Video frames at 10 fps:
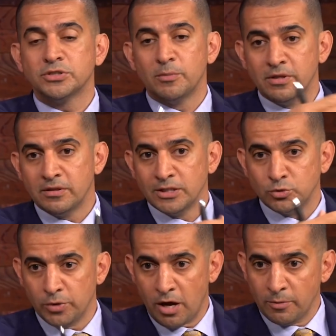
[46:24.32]
are some of the
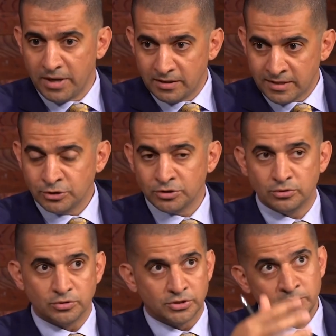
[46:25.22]
things we ought to pay attention
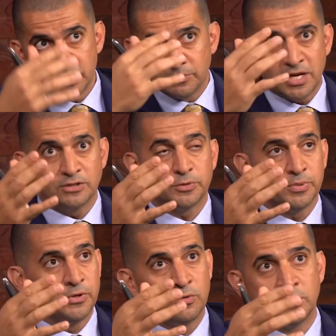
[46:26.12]
to? Sometimes
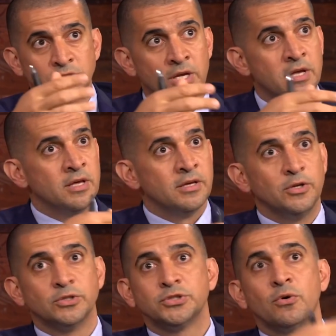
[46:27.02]
entrepreneurs
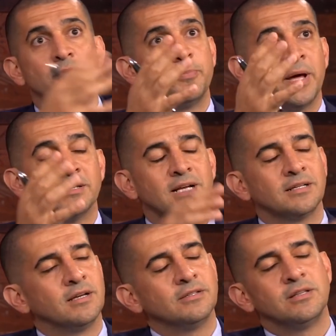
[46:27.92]
you're so independent. It's
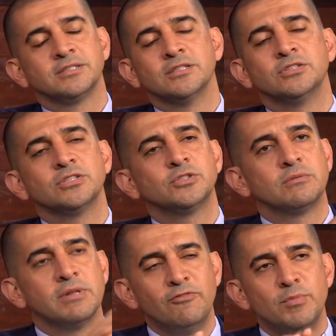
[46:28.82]
like, listen,
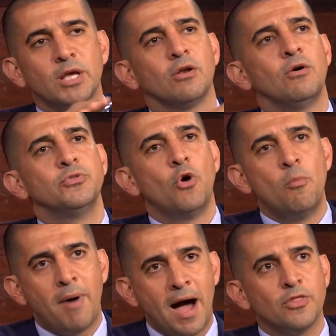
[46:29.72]
just leave me alone.
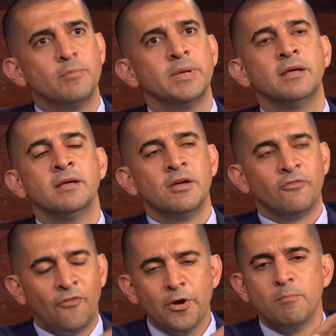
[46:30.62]
Don't bother me.
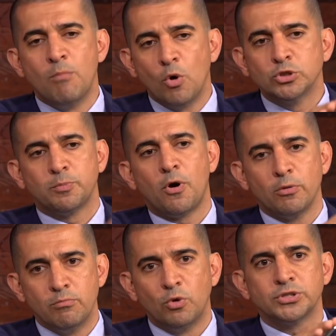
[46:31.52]
For the most
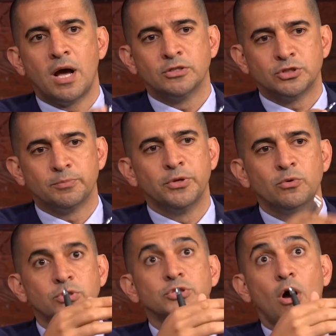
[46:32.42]
part, most
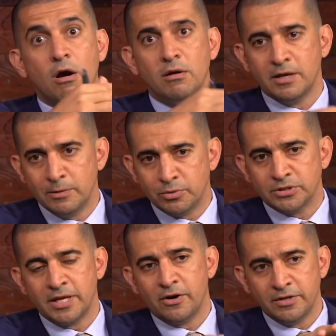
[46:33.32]
entrepreneurs are
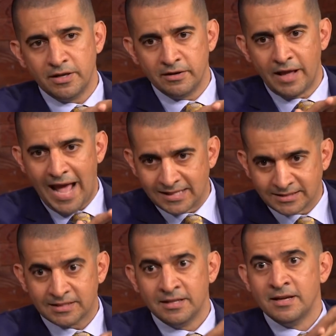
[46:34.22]
libertarian
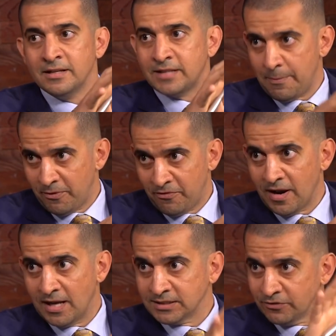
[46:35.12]
esque mm-hmm. type of
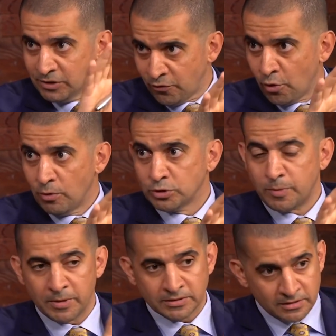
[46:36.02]
philosophies, for most
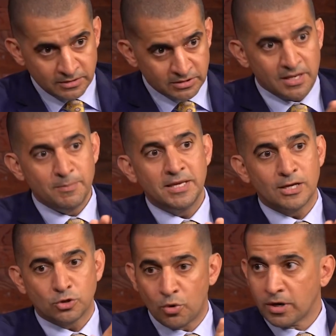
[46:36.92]
part, because just let me
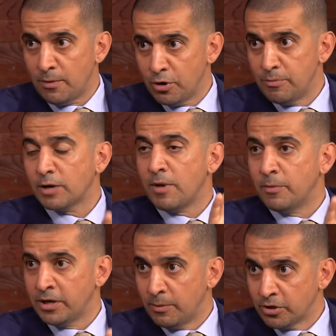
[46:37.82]
get to work. I'm going to make my
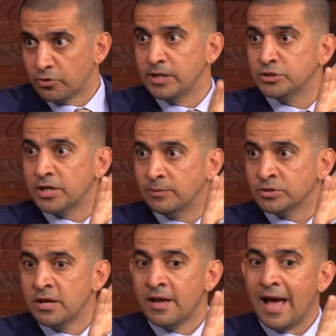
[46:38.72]
money. I'm going to create
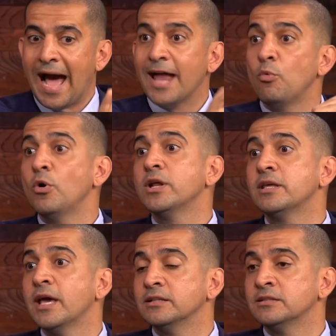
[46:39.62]
jobs. I don't want to
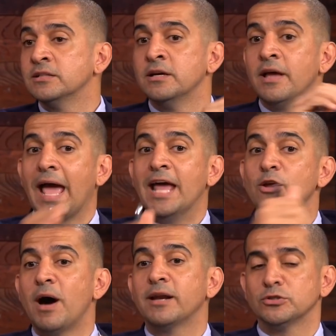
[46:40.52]
get
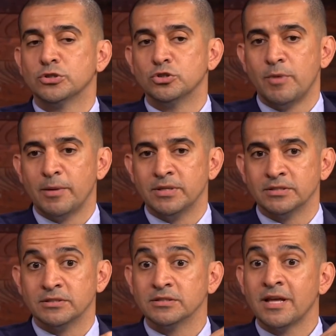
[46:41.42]
anybody else into my
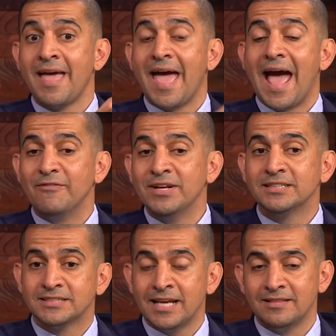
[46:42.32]
business. Having
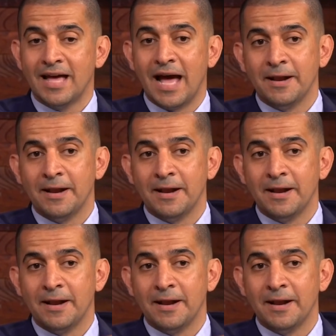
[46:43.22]
said